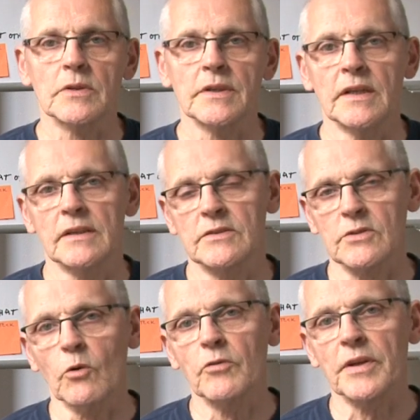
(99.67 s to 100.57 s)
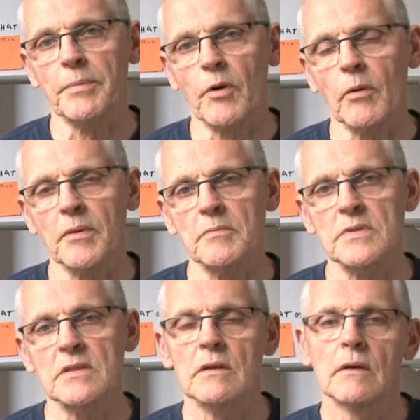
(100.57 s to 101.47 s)
to solve your
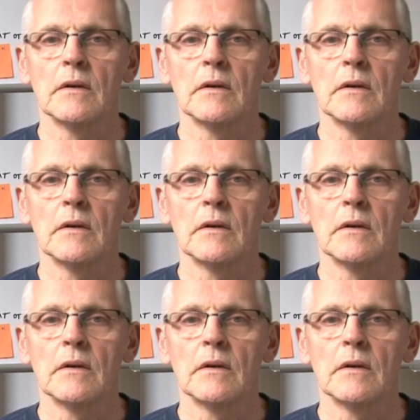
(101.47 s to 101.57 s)
problems.